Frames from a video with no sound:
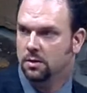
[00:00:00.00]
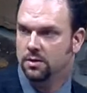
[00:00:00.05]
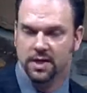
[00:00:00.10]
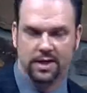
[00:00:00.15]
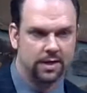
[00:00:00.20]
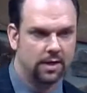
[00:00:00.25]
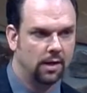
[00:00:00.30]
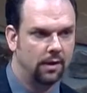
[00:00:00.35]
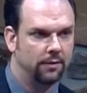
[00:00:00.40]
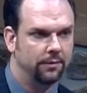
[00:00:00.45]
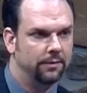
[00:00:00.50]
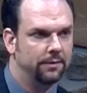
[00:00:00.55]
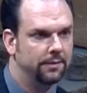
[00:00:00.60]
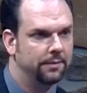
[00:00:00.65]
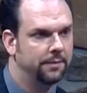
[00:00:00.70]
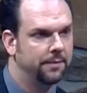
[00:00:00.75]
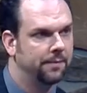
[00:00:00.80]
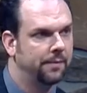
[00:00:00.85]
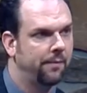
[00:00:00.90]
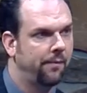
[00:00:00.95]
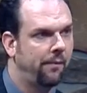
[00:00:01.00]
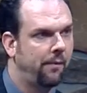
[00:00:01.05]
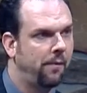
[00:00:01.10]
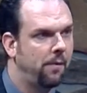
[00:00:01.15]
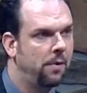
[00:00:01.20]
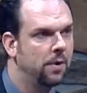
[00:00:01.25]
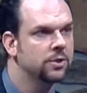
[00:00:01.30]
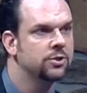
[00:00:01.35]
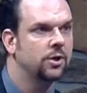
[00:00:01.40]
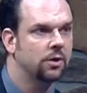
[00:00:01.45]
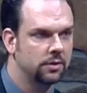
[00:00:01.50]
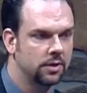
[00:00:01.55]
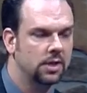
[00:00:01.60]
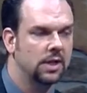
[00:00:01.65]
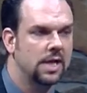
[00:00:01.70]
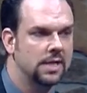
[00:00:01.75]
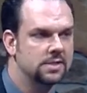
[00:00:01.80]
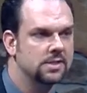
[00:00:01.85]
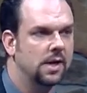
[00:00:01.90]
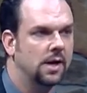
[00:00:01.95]
They don't. Turn the
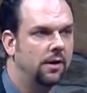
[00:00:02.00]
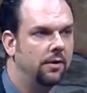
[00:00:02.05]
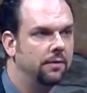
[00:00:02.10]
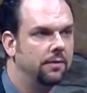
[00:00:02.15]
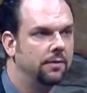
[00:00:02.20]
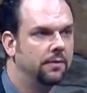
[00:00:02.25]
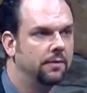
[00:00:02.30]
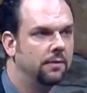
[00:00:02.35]
lights out.